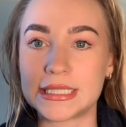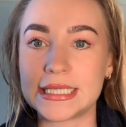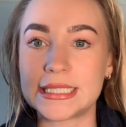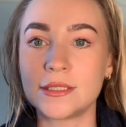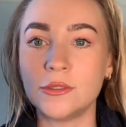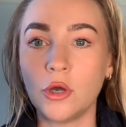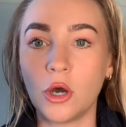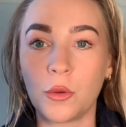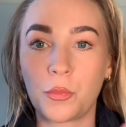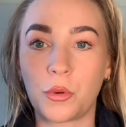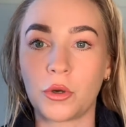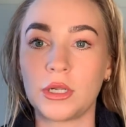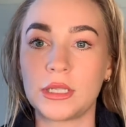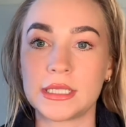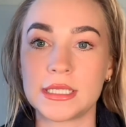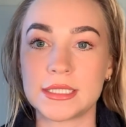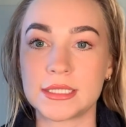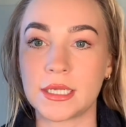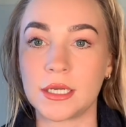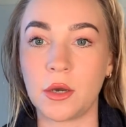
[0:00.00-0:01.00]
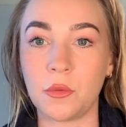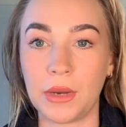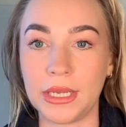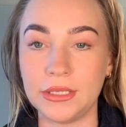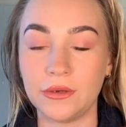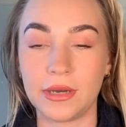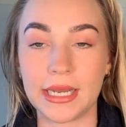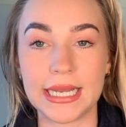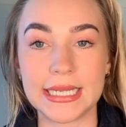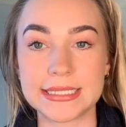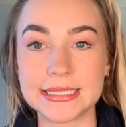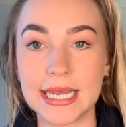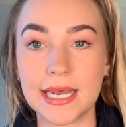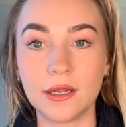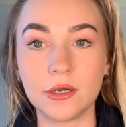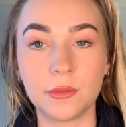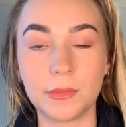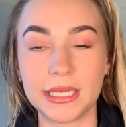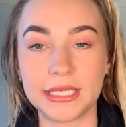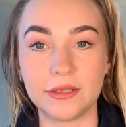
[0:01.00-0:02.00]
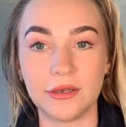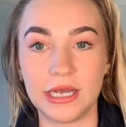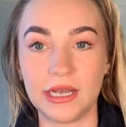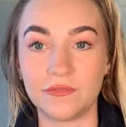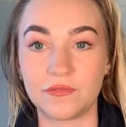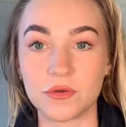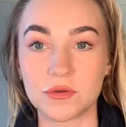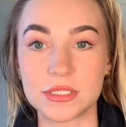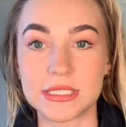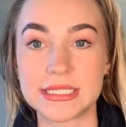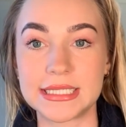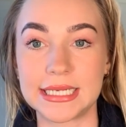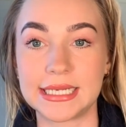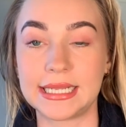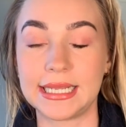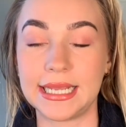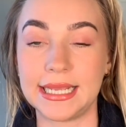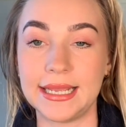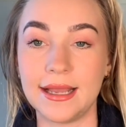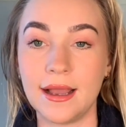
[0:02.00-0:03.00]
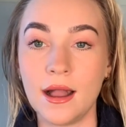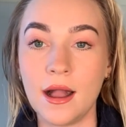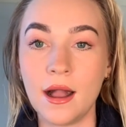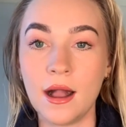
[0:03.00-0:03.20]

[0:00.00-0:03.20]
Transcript: It's not a product that's going to weigh your hair down and make your hair feel sticky.